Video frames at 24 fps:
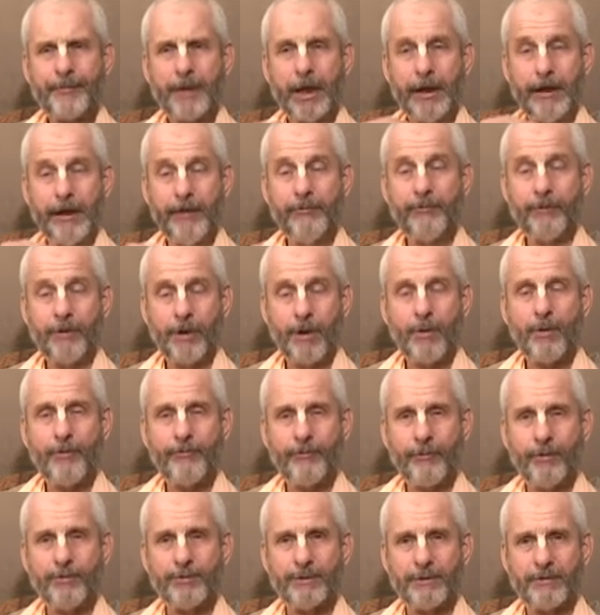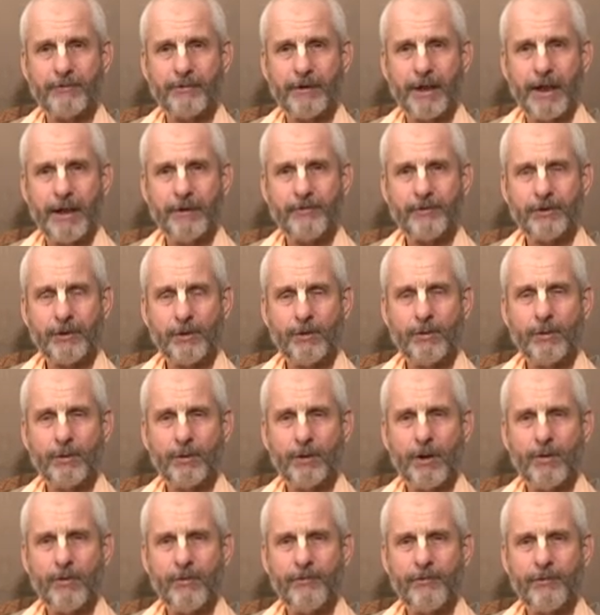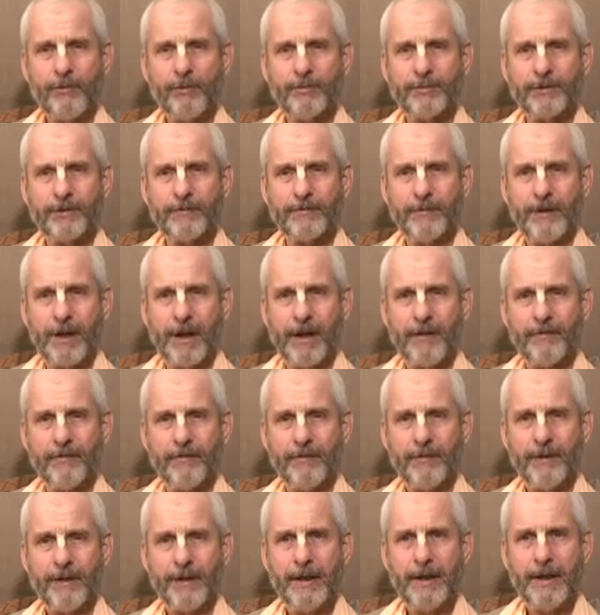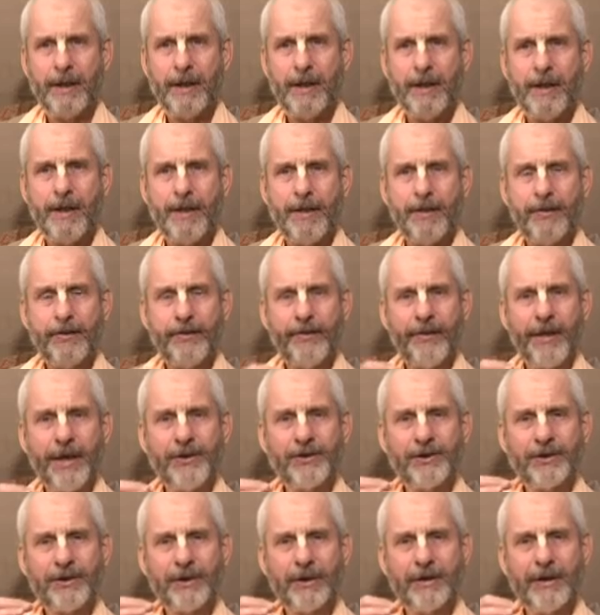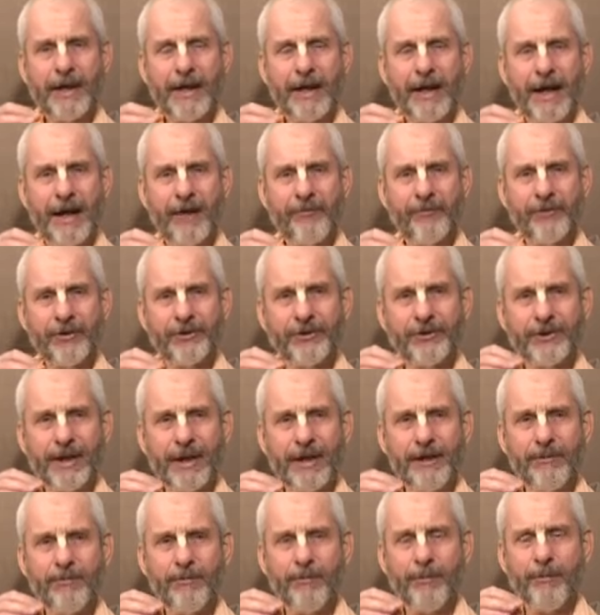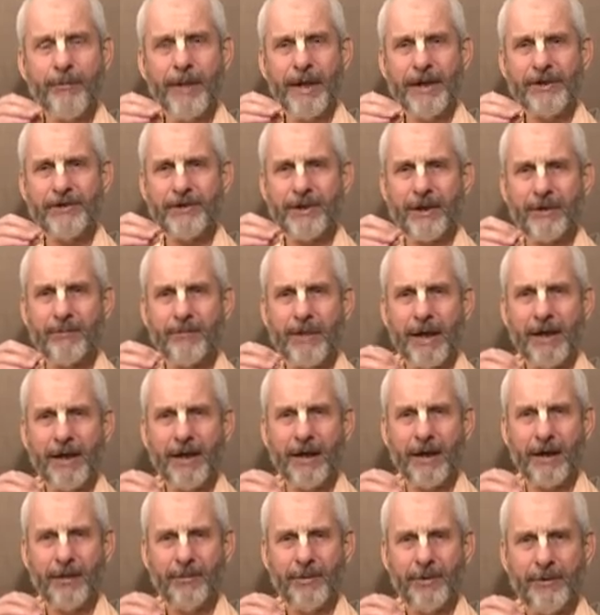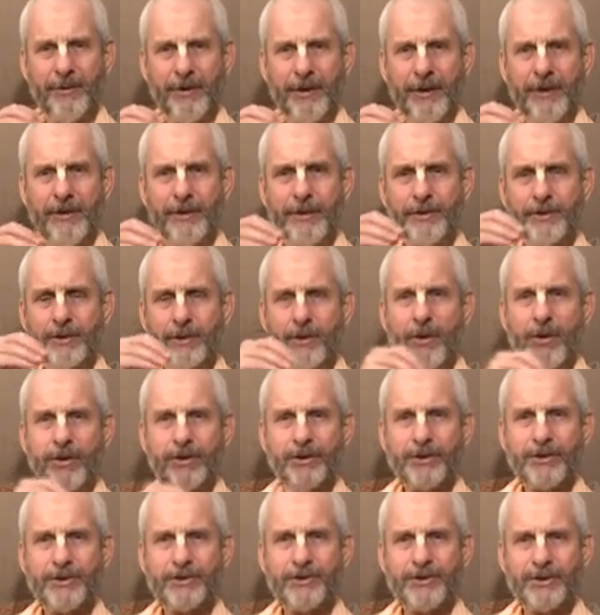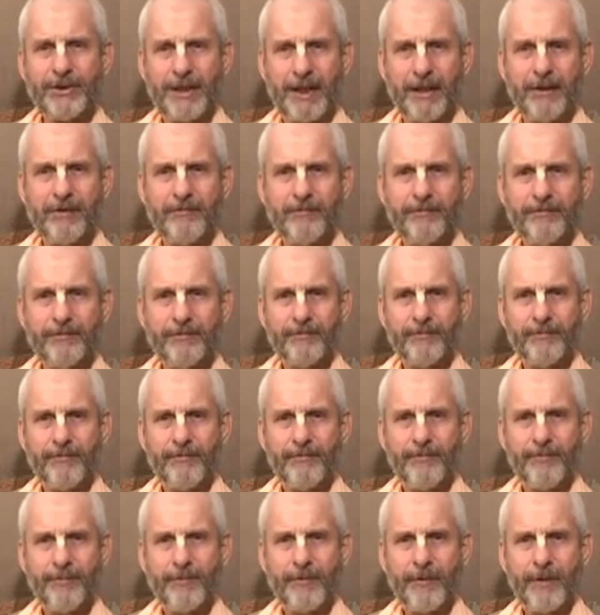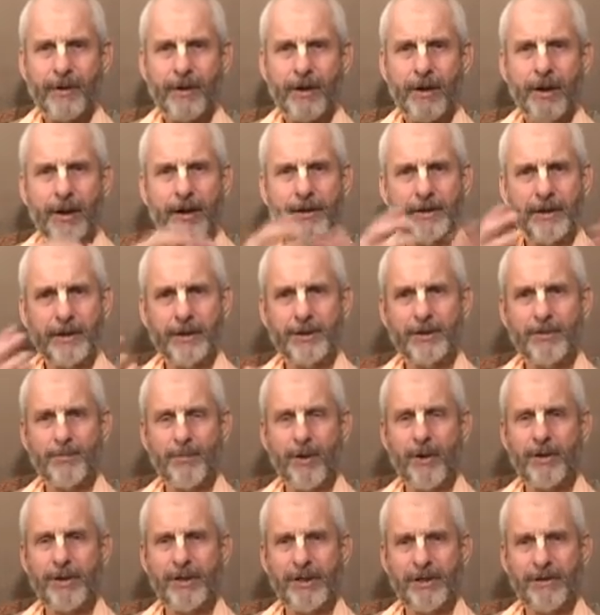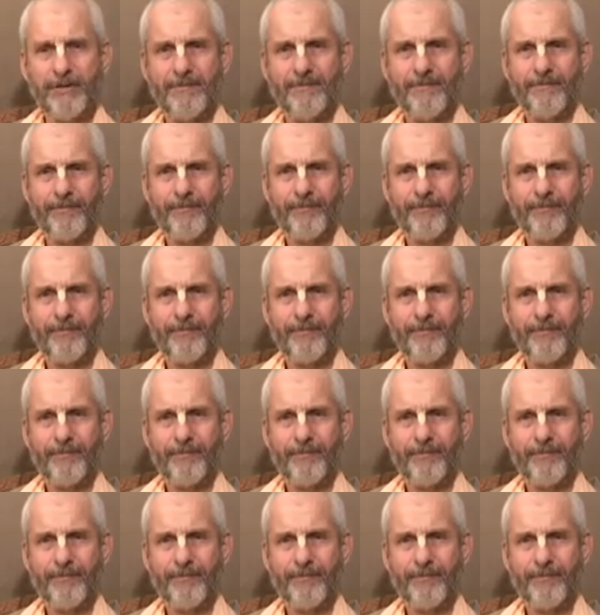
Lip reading: and even lower forms of life, so-called lower forms of life, they have the same basic makeup. There's a conscious self, and then there's a body.